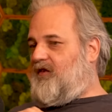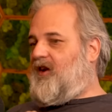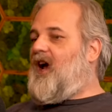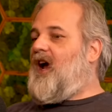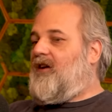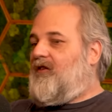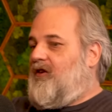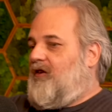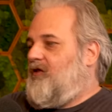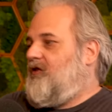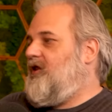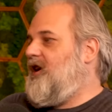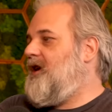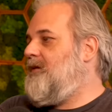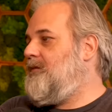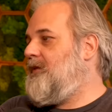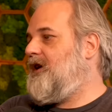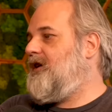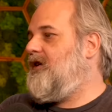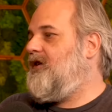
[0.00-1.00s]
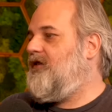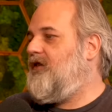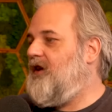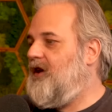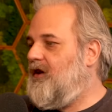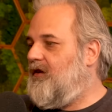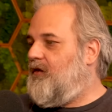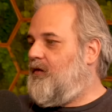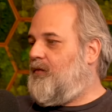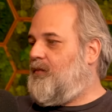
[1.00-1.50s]
toxic shame because
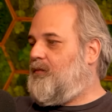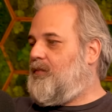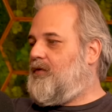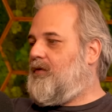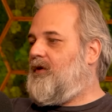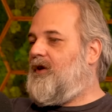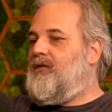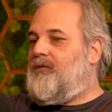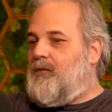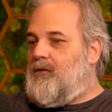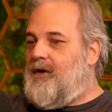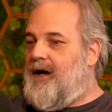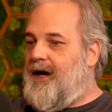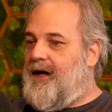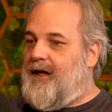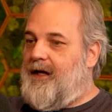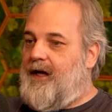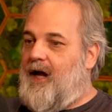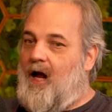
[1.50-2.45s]
it's proliferating.